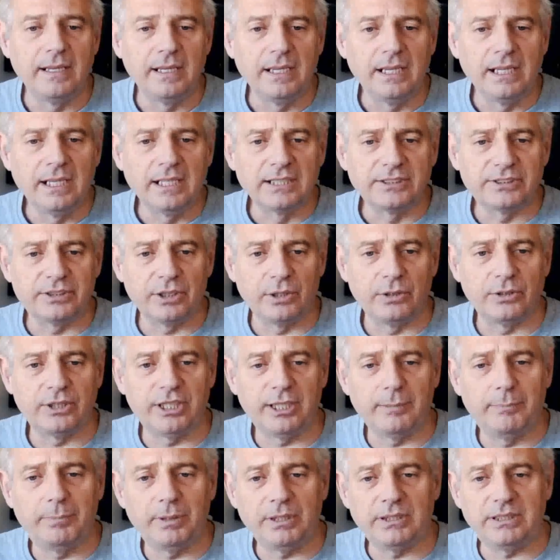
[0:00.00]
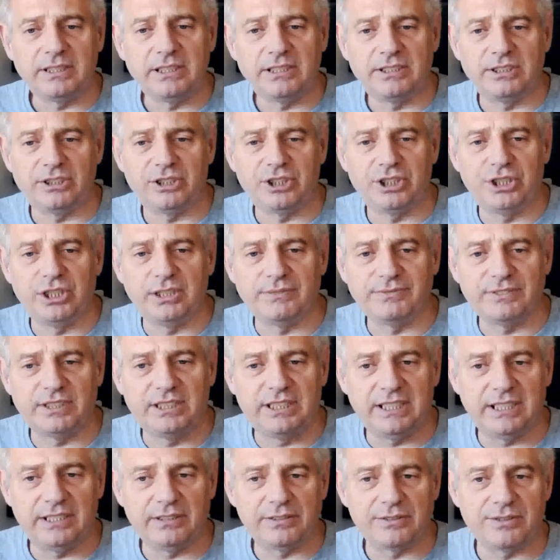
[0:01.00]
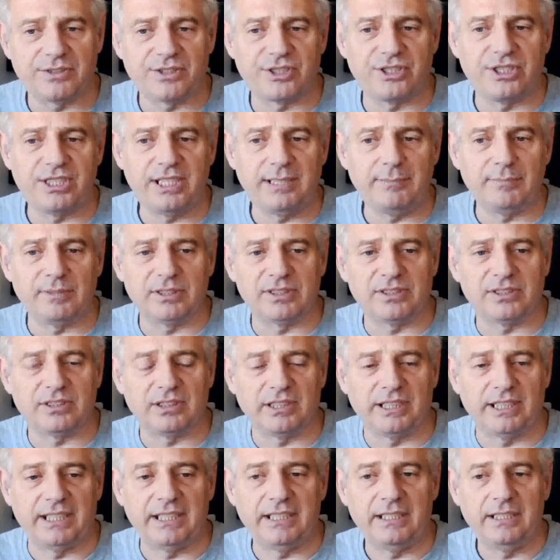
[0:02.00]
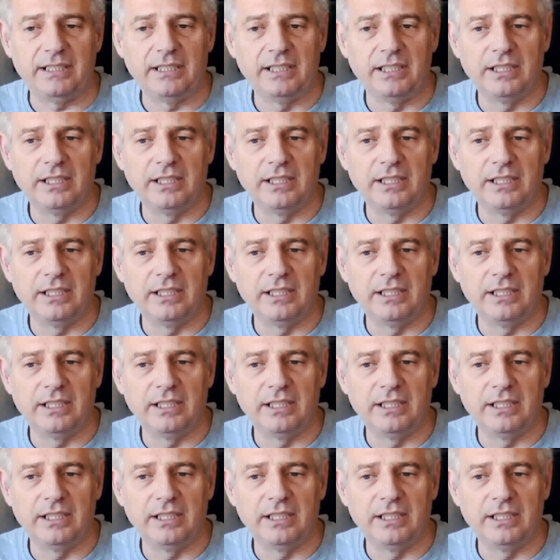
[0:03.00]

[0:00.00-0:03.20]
So the ability to shift gears seamlessly